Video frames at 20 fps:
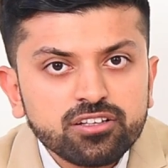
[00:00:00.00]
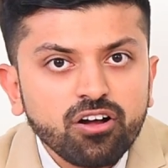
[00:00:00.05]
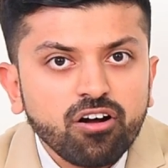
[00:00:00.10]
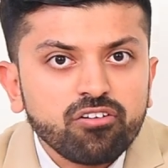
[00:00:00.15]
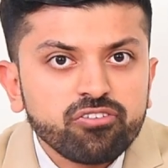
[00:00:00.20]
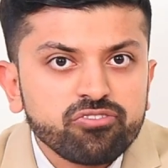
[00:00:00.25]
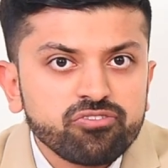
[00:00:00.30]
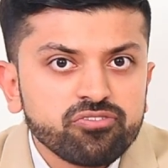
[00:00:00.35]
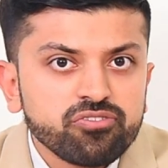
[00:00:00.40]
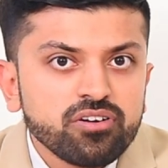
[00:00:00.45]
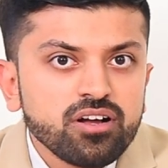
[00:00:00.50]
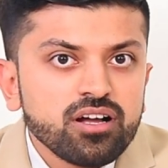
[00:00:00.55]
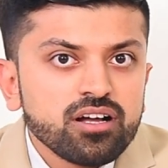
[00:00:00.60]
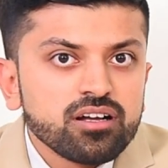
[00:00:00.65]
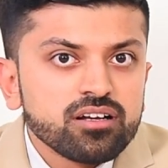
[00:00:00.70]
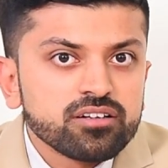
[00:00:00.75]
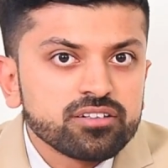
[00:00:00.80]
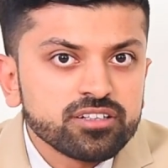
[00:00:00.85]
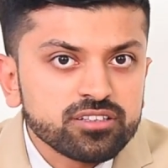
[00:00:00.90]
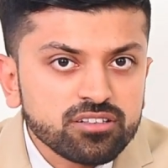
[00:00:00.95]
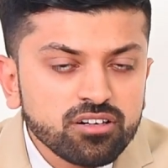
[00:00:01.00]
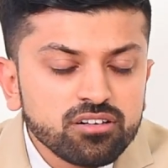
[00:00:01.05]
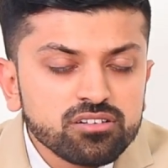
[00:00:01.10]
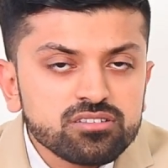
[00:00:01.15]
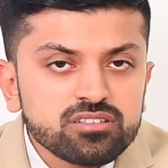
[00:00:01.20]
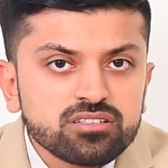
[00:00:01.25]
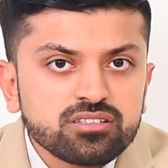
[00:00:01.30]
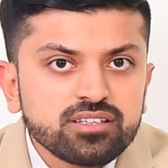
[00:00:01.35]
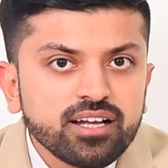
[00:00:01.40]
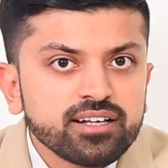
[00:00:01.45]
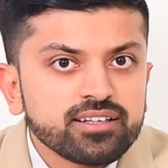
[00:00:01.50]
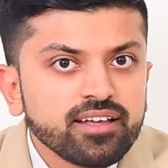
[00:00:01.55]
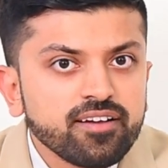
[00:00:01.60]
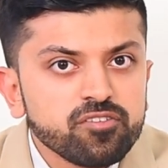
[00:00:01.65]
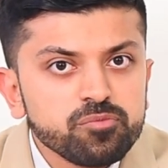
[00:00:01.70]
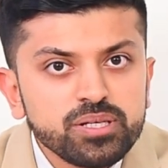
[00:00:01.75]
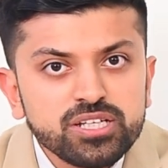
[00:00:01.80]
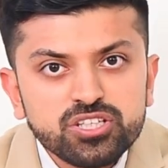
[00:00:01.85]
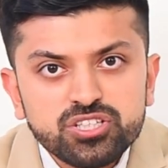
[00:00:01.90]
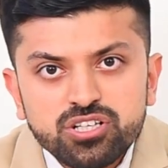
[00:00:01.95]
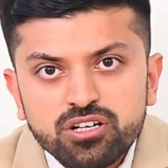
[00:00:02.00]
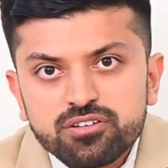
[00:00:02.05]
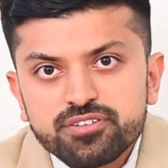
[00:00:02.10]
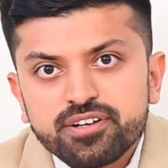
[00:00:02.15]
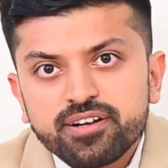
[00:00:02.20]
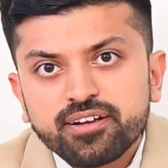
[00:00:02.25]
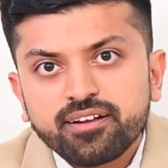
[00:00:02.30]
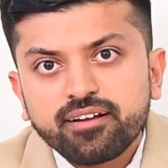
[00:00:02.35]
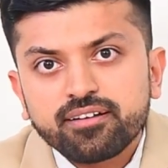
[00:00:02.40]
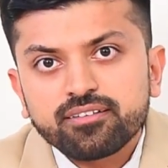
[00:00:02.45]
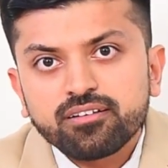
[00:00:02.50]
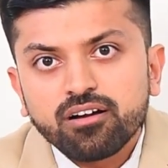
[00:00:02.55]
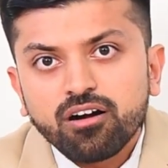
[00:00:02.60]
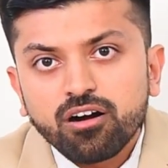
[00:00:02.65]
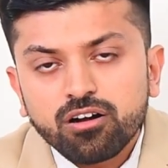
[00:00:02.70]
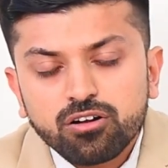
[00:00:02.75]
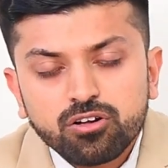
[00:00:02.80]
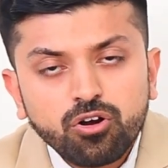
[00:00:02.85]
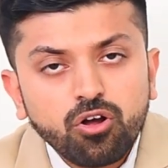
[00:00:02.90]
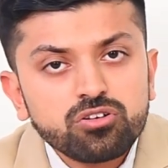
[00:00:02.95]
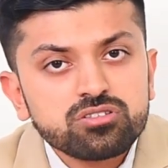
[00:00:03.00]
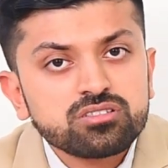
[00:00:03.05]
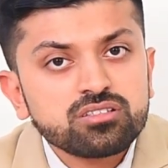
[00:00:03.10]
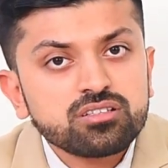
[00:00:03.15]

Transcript: of returns that have been generated across